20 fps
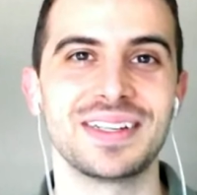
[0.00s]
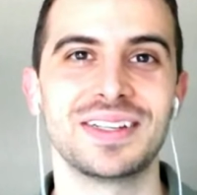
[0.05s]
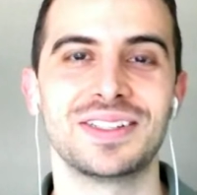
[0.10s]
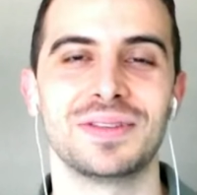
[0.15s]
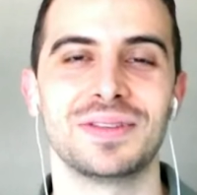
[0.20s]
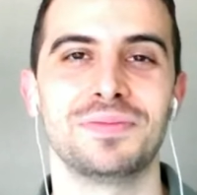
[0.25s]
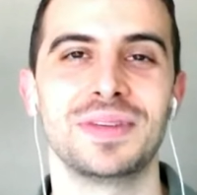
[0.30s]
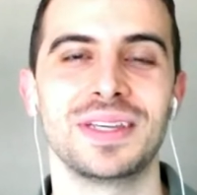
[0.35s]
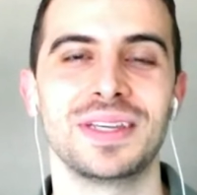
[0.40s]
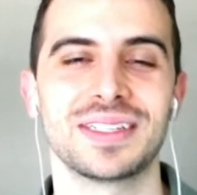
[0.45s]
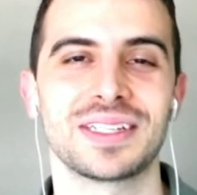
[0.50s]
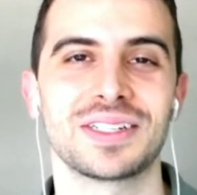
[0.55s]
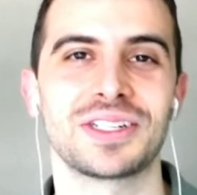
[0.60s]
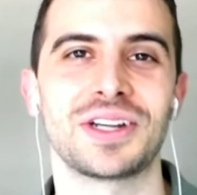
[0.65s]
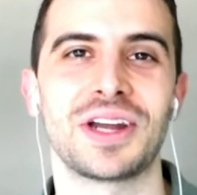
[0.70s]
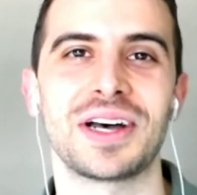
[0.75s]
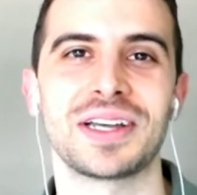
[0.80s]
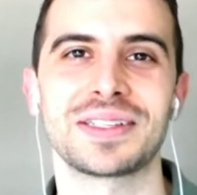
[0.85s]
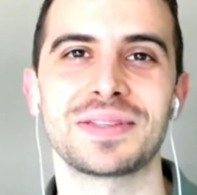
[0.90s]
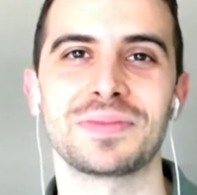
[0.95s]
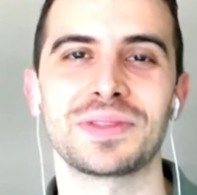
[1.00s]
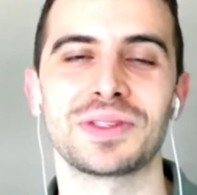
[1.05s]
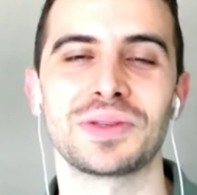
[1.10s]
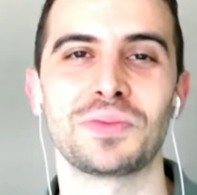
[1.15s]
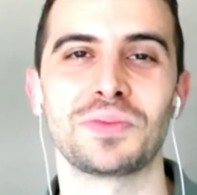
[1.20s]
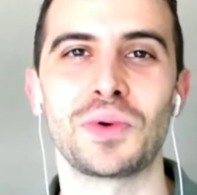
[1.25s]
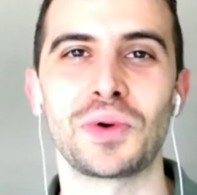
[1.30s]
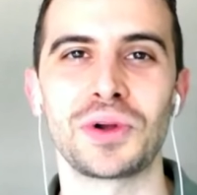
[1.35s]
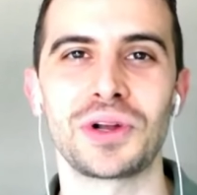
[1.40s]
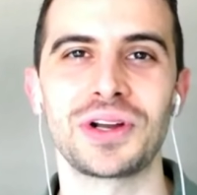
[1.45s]
and being such an awesome
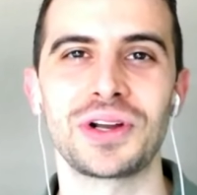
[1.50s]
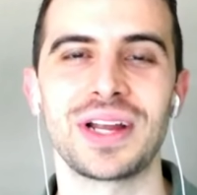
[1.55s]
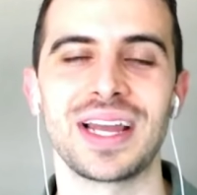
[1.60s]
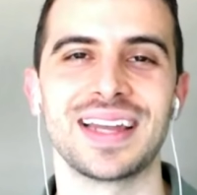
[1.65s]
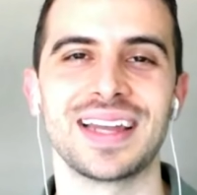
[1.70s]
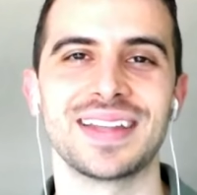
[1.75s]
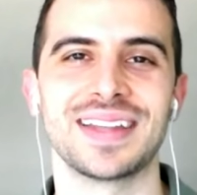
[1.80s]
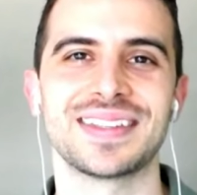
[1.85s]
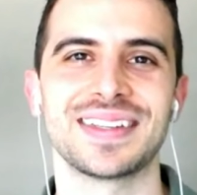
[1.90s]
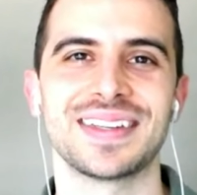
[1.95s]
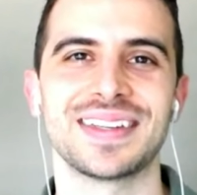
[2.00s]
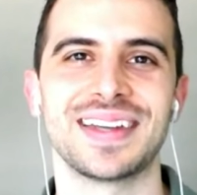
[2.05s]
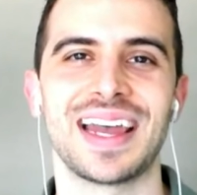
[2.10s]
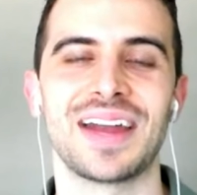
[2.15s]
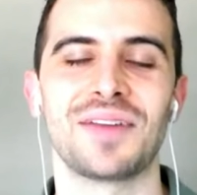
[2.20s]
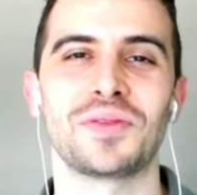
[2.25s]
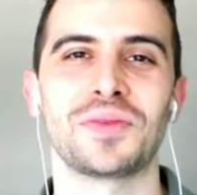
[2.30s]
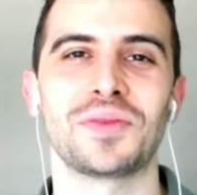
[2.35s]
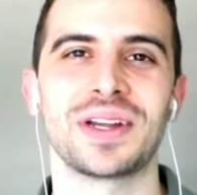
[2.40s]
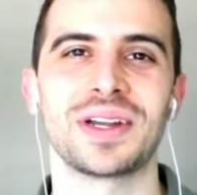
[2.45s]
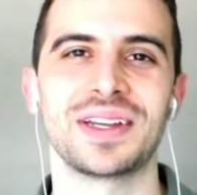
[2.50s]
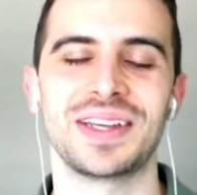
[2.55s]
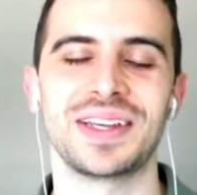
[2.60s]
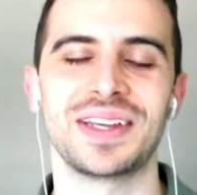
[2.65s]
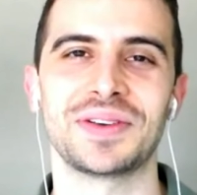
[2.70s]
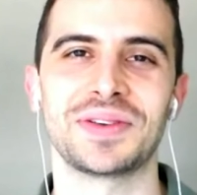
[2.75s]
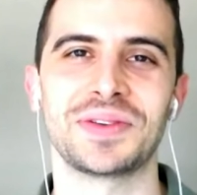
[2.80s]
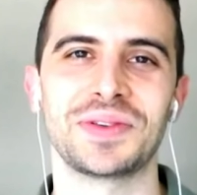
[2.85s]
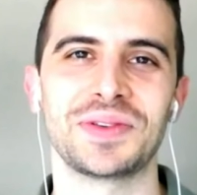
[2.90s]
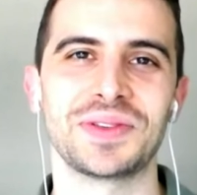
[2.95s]
supporter, and to everyone
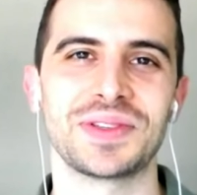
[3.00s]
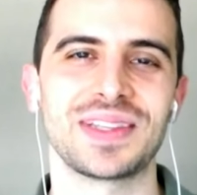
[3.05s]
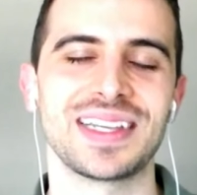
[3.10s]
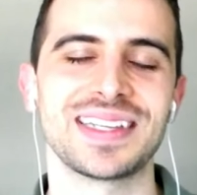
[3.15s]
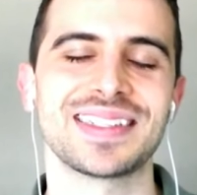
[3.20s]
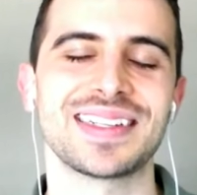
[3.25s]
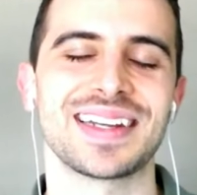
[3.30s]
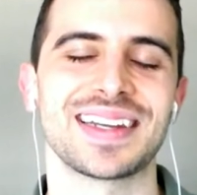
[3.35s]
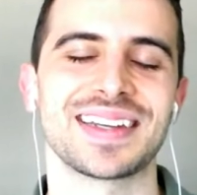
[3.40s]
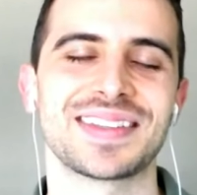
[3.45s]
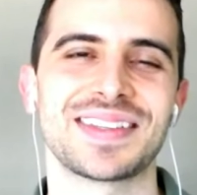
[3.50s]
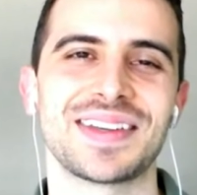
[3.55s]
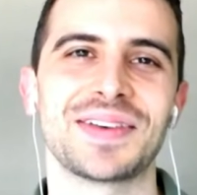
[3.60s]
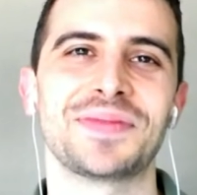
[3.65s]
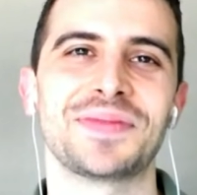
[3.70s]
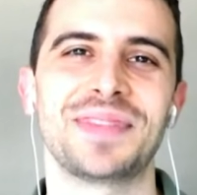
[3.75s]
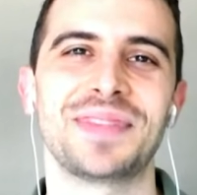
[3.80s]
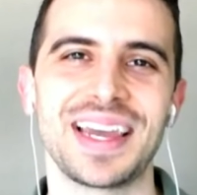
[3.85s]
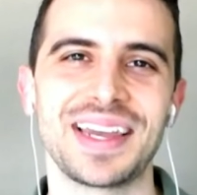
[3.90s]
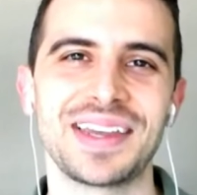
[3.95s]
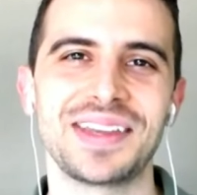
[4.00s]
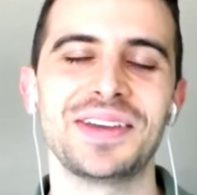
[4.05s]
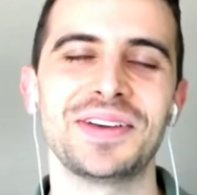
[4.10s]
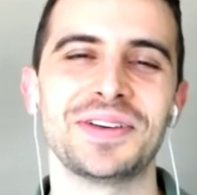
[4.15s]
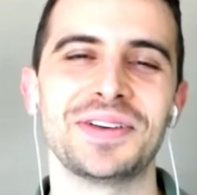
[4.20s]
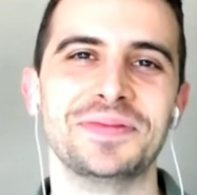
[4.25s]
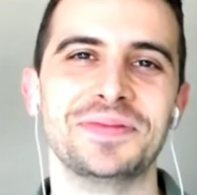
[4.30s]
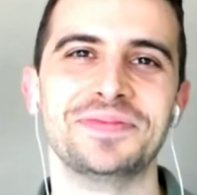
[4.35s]
here who's listening. So thank you.